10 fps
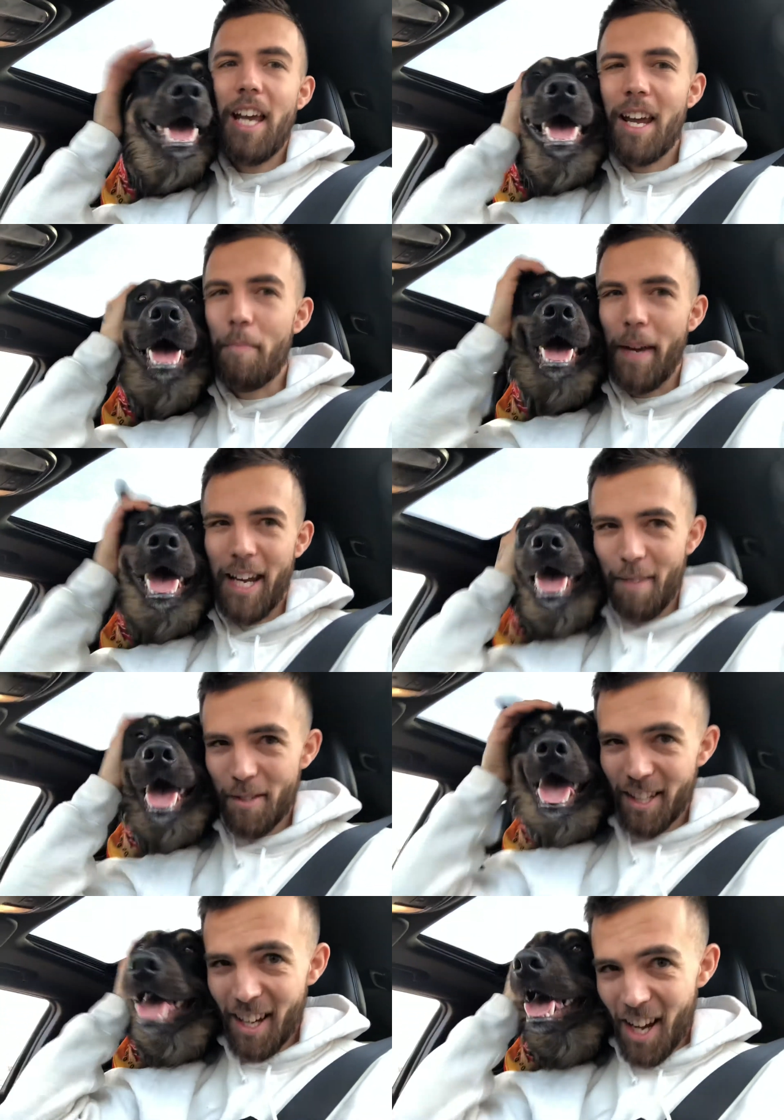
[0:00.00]
Hey,
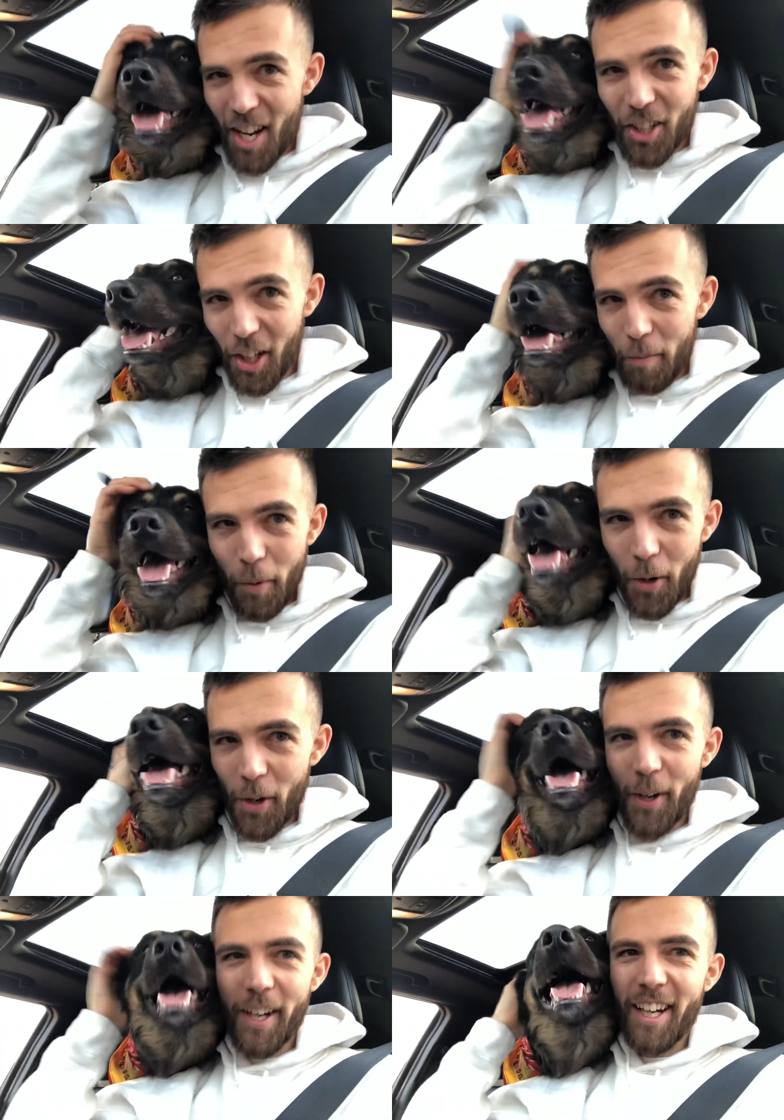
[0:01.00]
Pips, good
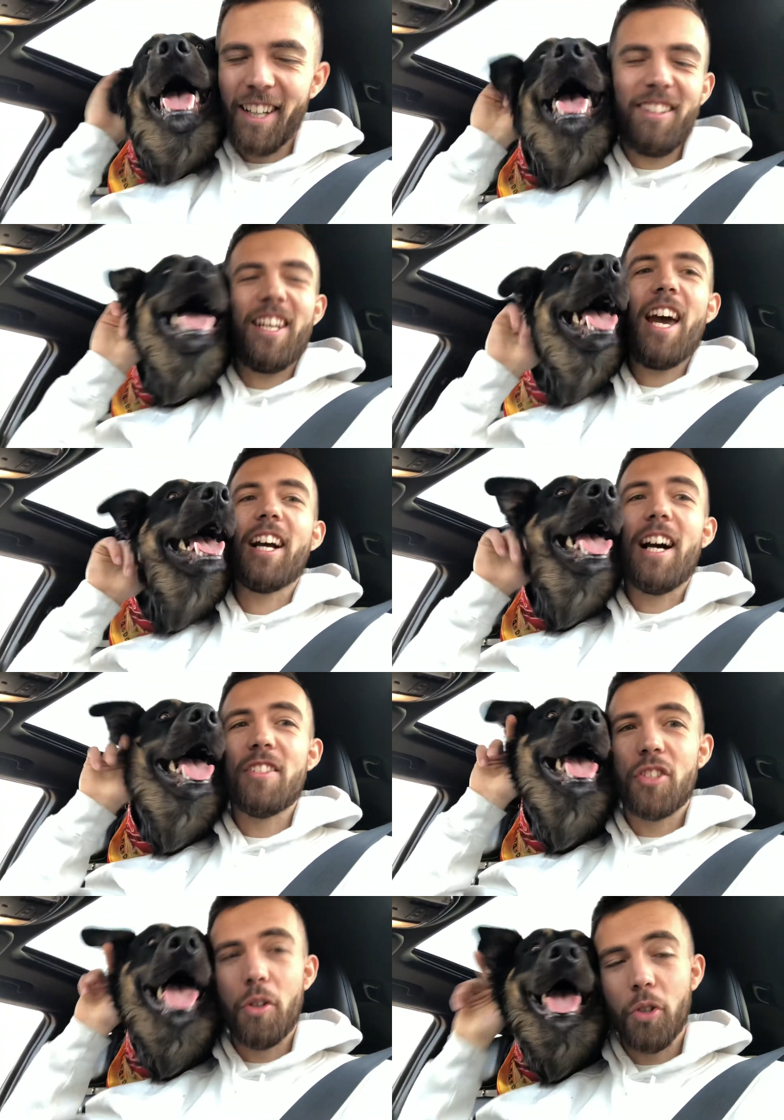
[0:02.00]
boy. Yeah, guys,
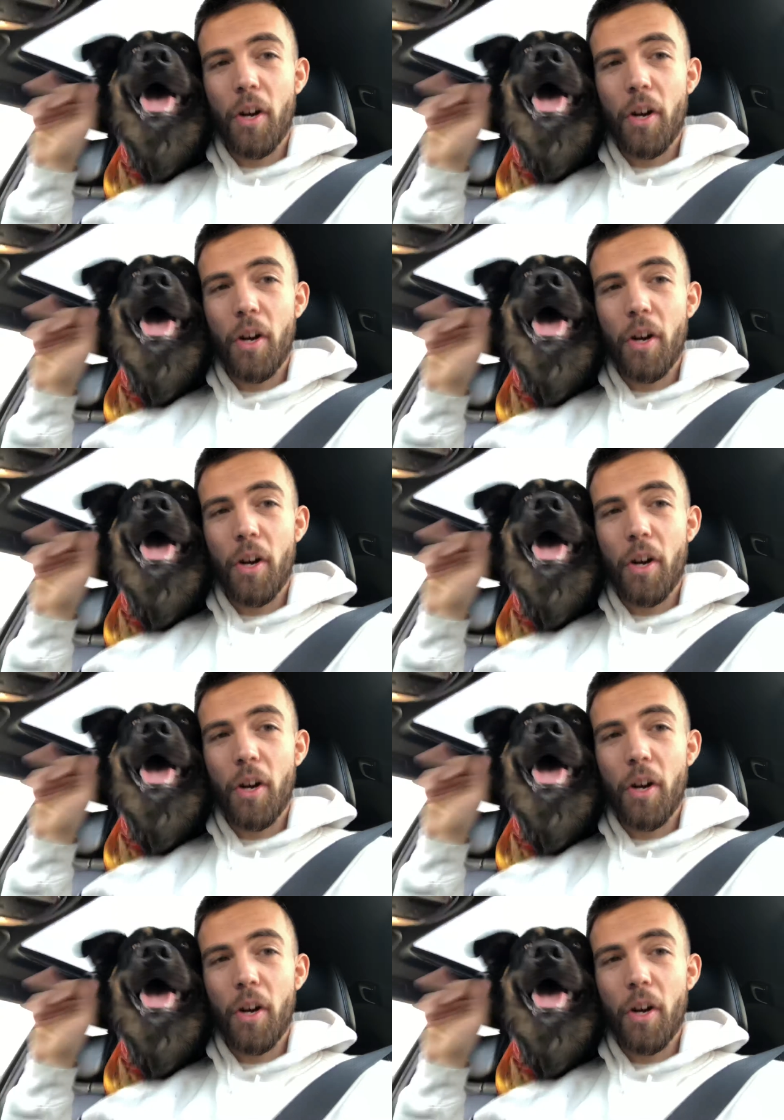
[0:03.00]
so go